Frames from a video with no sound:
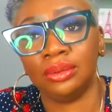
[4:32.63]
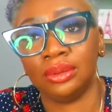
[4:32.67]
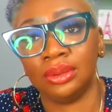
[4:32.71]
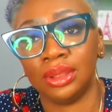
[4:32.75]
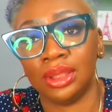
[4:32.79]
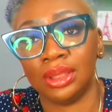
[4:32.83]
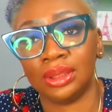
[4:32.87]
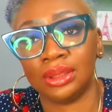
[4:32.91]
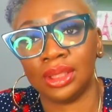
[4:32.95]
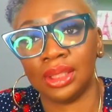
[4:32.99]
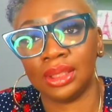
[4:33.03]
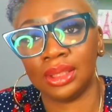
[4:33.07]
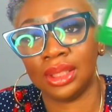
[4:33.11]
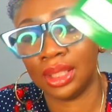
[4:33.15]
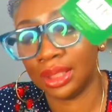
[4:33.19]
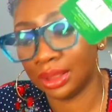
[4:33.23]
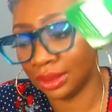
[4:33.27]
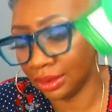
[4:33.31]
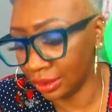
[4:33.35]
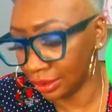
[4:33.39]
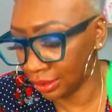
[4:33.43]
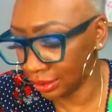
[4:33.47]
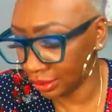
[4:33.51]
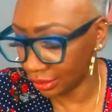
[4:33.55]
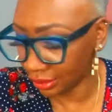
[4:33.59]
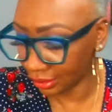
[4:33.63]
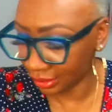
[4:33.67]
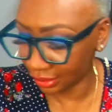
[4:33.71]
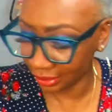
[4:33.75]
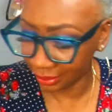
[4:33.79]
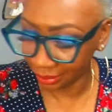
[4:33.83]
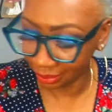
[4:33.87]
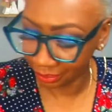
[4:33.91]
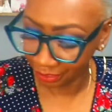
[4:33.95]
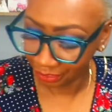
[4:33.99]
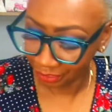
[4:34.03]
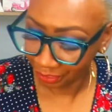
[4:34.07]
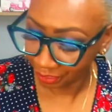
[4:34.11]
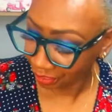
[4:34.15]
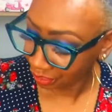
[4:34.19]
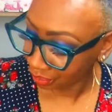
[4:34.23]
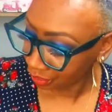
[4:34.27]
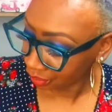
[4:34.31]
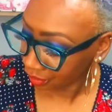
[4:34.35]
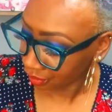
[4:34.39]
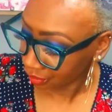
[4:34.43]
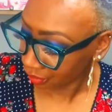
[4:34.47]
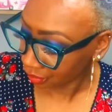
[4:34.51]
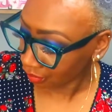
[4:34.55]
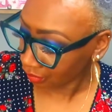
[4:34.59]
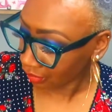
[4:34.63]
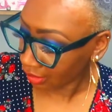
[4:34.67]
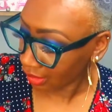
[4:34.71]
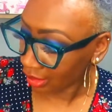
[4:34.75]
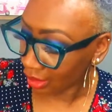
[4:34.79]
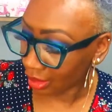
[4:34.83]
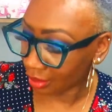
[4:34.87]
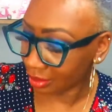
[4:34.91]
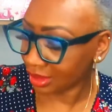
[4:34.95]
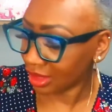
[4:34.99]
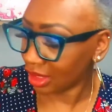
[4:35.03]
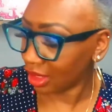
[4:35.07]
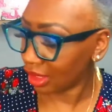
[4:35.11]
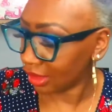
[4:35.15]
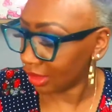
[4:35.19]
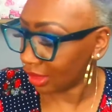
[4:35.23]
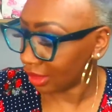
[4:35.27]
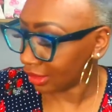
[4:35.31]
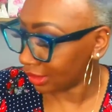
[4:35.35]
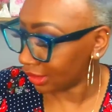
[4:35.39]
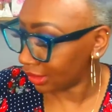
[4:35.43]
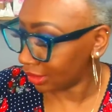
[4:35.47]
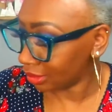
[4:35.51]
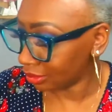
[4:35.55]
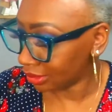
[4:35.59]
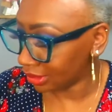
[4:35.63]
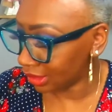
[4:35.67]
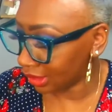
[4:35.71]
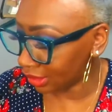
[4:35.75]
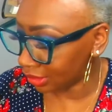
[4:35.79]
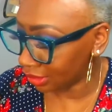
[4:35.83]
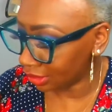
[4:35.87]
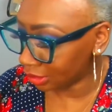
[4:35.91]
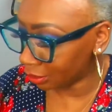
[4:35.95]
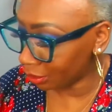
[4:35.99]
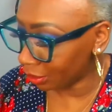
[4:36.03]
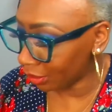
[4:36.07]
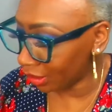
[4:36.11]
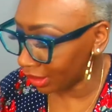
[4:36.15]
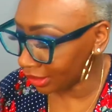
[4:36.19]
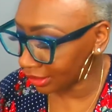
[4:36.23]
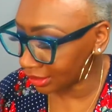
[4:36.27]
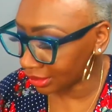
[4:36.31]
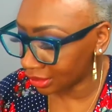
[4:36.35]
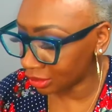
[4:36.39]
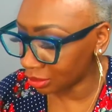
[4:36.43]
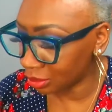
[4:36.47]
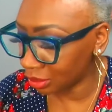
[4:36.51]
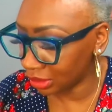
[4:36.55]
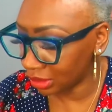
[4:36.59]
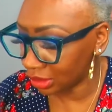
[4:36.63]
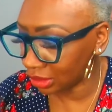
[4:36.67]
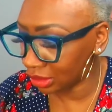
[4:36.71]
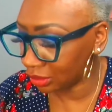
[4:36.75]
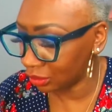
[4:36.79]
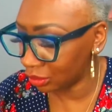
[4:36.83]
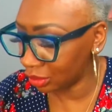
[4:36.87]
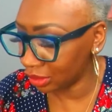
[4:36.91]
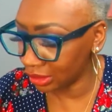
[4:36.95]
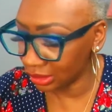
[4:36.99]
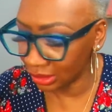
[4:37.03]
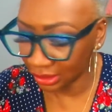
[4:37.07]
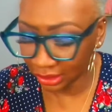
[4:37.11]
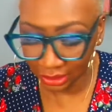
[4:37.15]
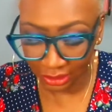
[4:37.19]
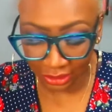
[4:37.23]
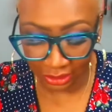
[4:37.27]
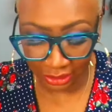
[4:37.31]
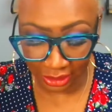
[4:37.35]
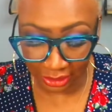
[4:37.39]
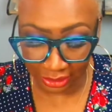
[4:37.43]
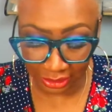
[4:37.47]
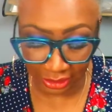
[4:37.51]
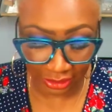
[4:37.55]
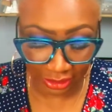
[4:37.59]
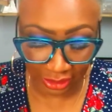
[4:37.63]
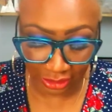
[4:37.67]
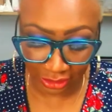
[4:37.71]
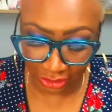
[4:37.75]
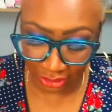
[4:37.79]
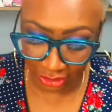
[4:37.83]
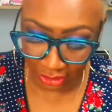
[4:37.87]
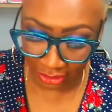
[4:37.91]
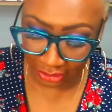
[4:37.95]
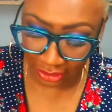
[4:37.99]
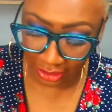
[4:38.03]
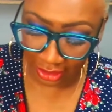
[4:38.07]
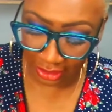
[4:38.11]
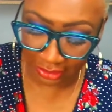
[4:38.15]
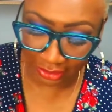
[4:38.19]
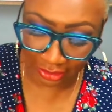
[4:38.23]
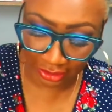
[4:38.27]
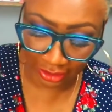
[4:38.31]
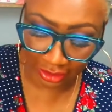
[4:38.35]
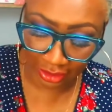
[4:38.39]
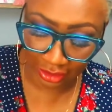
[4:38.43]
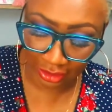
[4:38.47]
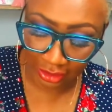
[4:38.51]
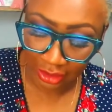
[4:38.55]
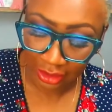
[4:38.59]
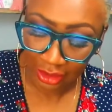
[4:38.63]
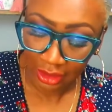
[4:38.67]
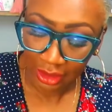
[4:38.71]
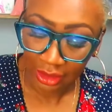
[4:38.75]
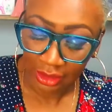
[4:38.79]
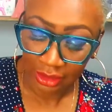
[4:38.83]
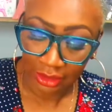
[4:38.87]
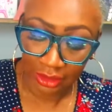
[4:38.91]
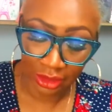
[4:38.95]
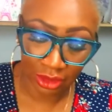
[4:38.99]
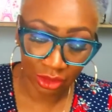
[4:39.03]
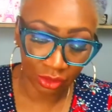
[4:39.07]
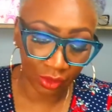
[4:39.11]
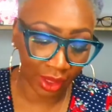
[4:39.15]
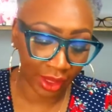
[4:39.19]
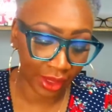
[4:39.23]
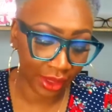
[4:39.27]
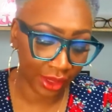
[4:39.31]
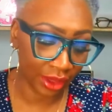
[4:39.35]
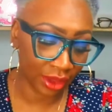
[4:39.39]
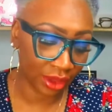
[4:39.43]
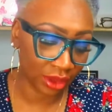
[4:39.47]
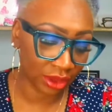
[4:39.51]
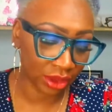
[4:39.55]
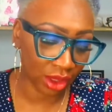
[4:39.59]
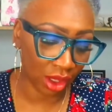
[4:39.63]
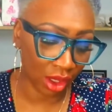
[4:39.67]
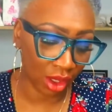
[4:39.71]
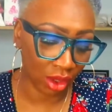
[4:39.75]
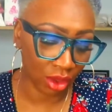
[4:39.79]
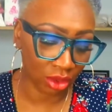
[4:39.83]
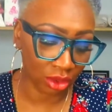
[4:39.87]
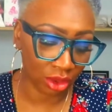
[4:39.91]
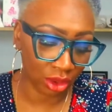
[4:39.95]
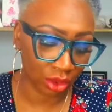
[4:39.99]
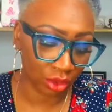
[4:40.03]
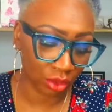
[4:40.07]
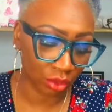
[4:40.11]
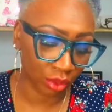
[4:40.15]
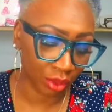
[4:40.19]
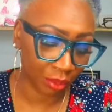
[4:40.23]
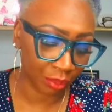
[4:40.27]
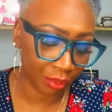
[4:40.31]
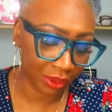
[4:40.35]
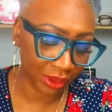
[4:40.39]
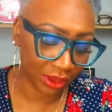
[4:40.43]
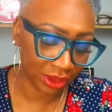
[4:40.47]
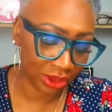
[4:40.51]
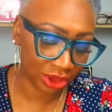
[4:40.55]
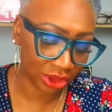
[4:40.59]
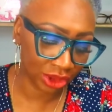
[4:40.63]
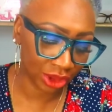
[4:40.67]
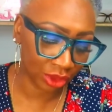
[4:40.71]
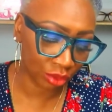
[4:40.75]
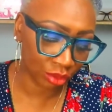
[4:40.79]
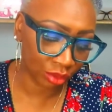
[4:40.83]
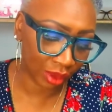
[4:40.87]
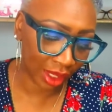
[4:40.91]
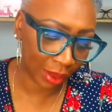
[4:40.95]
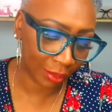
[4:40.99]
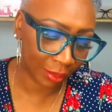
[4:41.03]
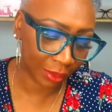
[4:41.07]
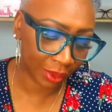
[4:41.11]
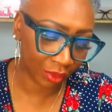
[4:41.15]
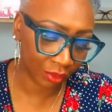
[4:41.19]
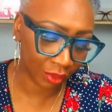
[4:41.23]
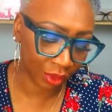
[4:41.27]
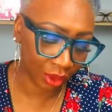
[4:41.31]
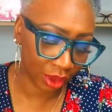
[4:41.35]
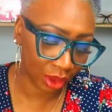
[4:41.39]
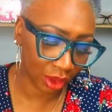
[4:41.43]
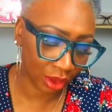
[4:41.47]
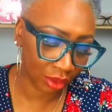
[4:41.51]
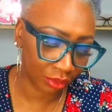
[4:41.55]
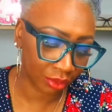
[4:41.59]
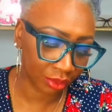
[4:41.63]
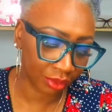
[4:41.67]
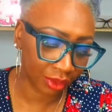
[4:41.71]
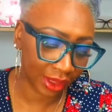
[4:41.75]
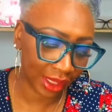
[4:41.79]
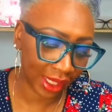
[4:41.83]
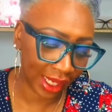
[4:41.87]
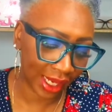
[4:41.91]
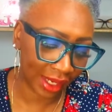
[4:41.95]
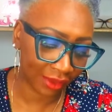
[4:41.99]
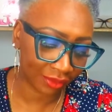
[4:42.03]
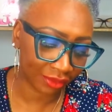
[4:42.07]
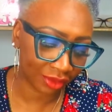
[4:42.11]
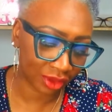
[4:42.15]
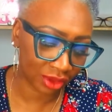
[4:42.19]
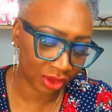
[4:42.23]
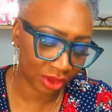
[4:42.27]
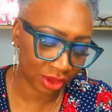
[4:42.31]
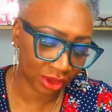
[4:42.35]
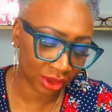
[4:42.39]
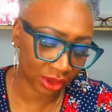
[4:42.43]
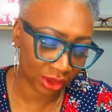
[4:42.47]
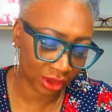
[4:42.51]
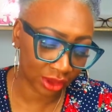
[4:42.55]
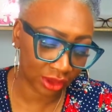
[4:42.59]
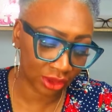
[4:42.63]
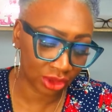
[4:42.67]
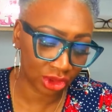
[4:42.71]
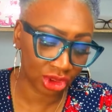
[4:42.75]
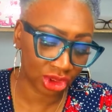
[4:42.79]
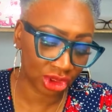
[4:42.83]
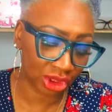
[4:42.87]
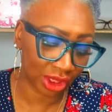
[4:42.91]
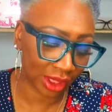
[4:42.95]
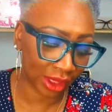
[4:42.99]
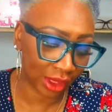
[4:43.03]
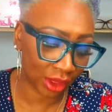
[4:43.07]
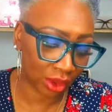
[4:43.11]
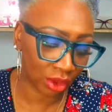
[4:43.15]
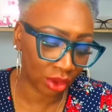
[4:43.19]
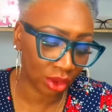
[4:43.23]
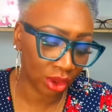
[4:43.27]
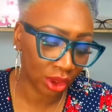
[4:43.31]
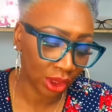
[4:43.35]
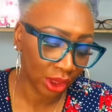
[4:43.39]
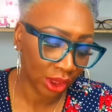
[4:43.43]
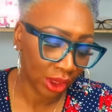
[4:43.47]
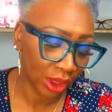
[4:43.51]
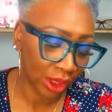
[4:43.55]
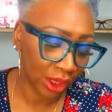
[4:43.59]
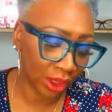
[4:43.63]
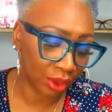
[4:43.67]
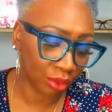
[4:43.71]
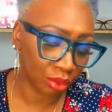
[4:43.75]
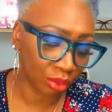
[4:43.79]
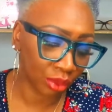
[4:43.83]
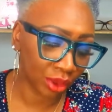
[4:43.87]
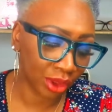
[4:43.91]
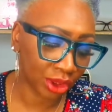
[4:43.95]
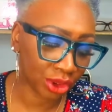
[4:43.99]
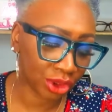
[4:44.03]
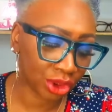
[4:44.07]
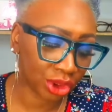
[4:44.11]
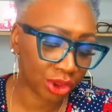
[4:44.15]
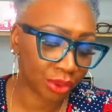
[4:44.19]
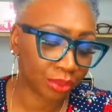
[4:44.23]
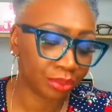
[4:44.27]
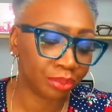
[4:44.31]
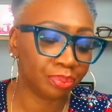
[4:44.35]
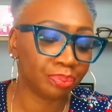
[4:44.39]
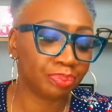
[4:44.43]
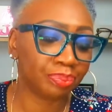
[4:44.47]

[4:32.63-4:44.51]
That's how that looks. I'm sorry, y'all. They don't tell you the prices, what it really is. I think they took it out of that. This right here is called the Replenishing Rapid Recovery After Sun Gel Enriched